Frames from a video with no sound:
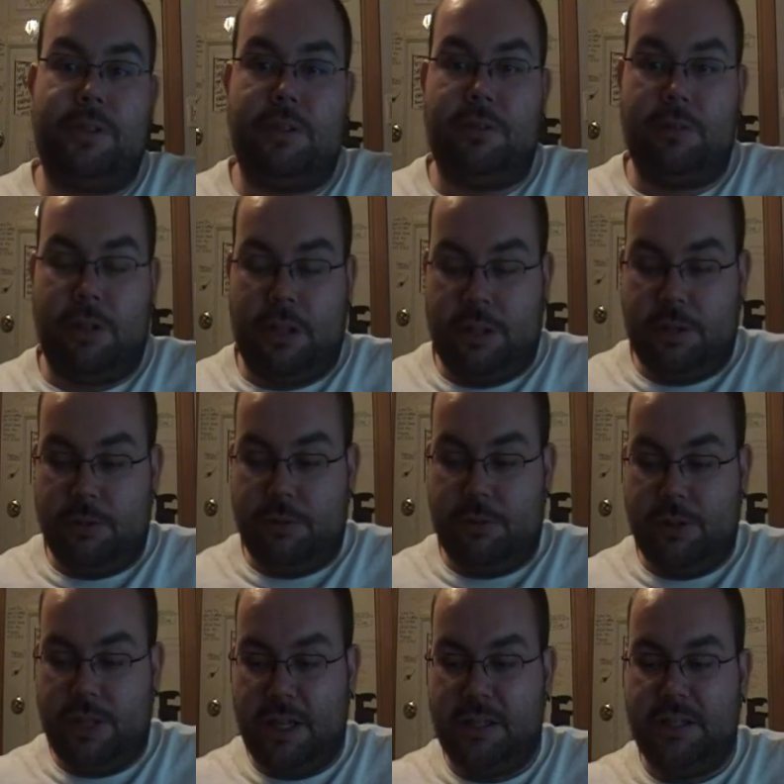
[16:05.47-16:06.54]

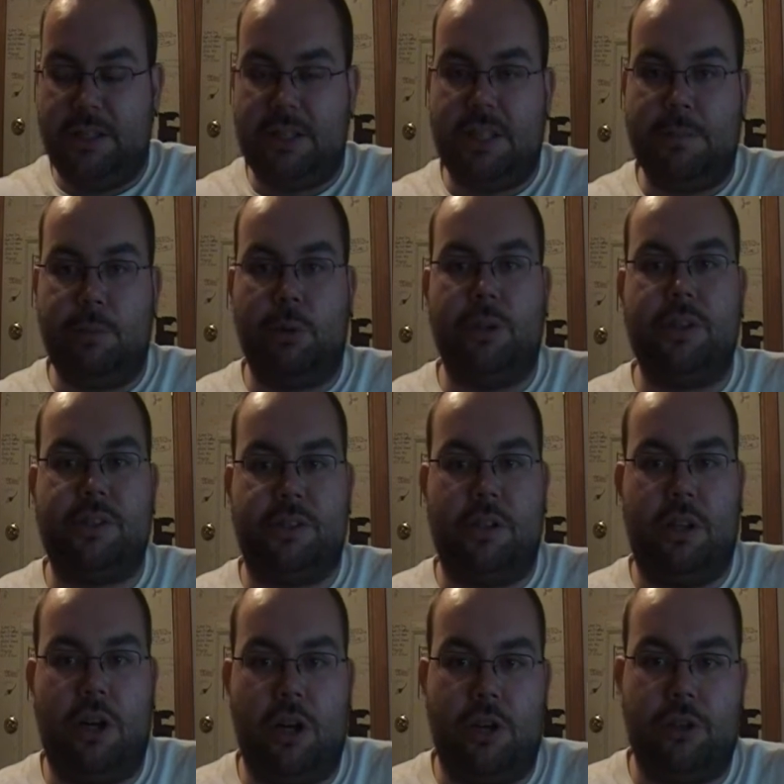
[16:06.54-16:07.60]
The LED board is
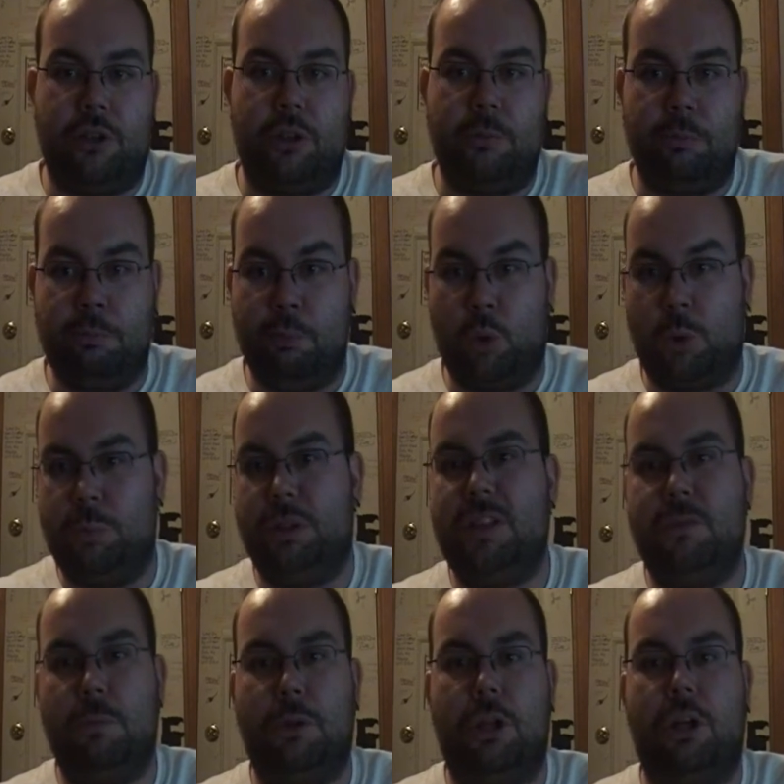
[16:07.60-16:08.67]
a harder, more
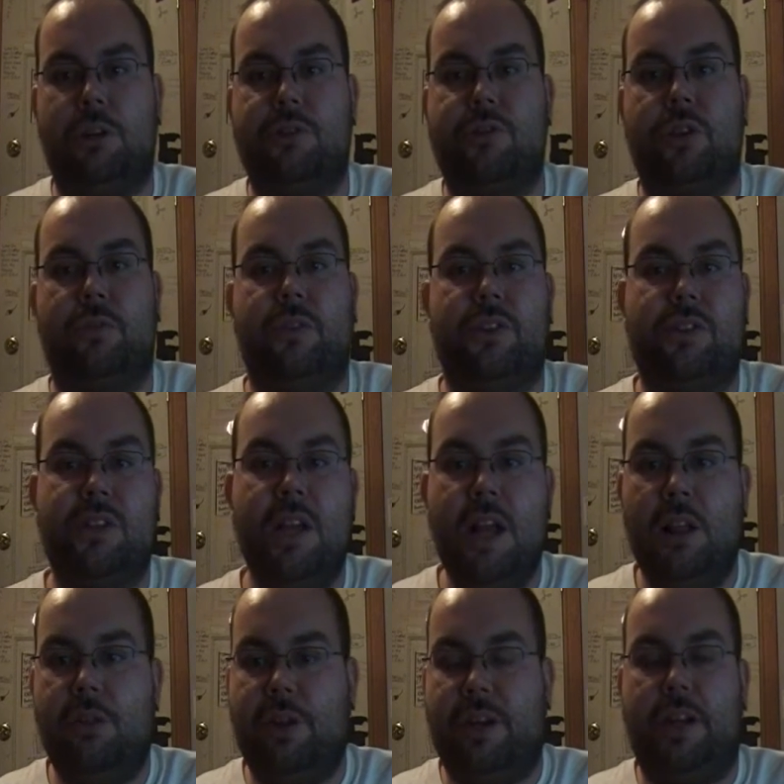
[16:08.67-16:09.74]
believable hard surface
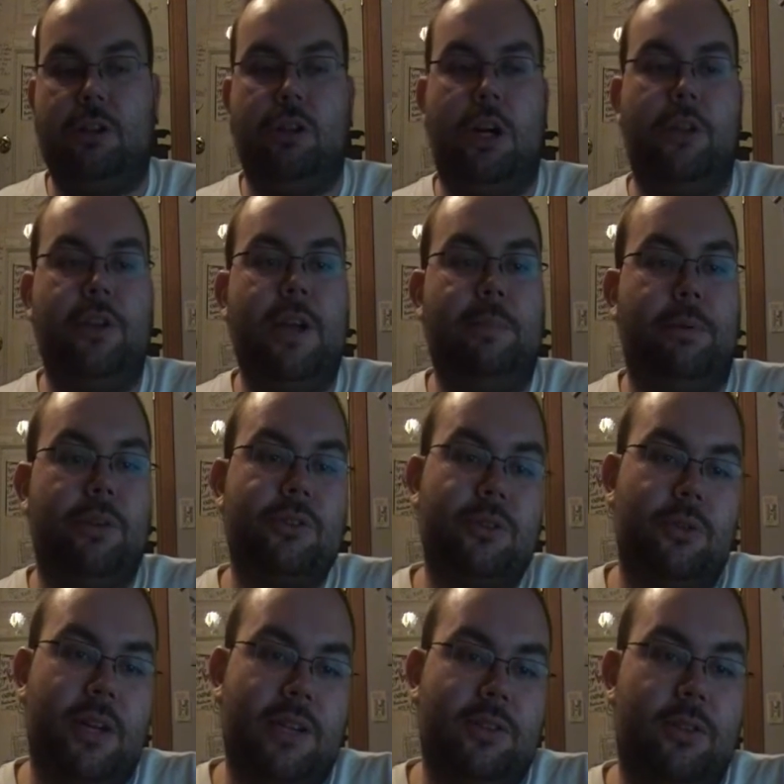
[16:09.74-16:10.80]
than a cloth apron,
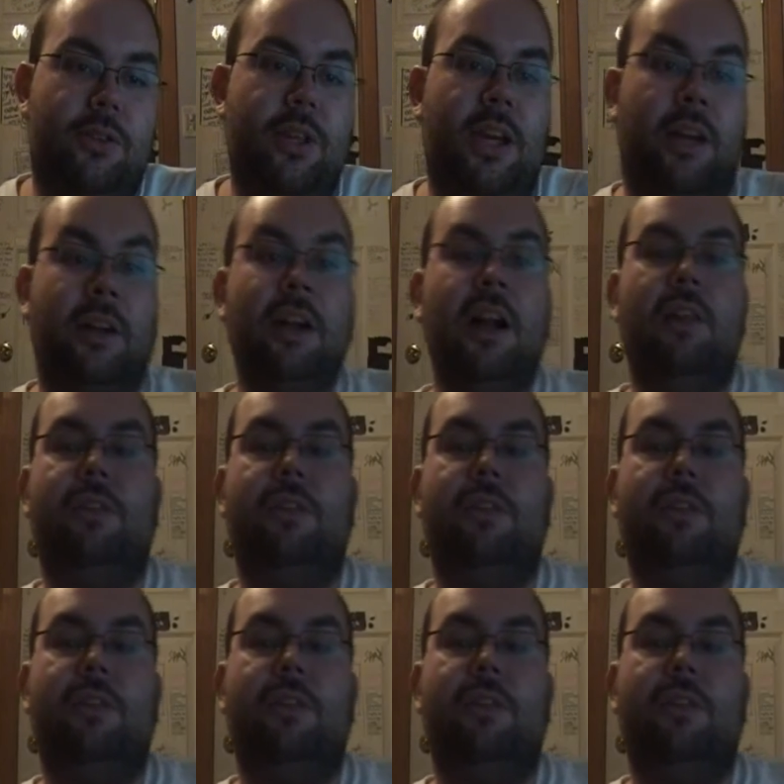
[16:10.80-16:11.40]
so that's a thing.